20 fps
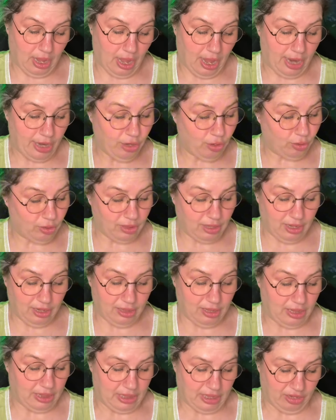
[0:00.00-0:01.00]
I don't think
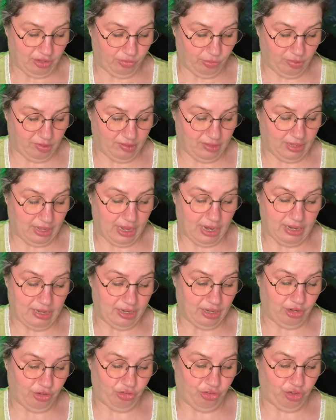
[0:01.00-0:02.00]
that this was the
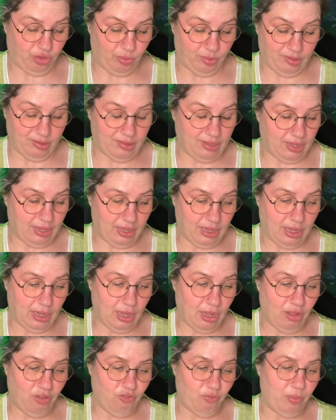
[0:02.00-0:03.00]
idea she was thinking
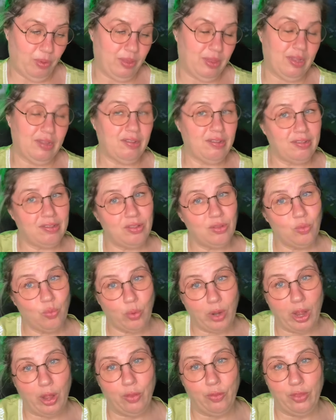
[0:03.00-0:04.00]
of, but this is the
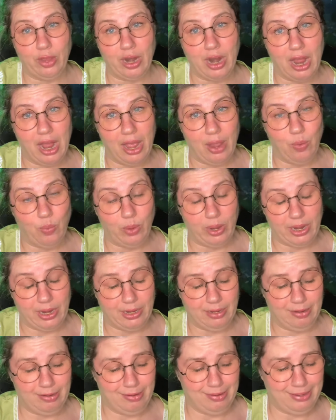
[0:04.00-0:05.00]
route that I
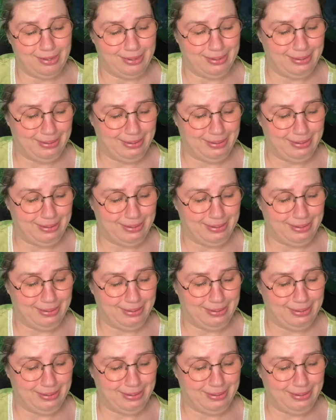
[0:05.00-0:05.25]
went.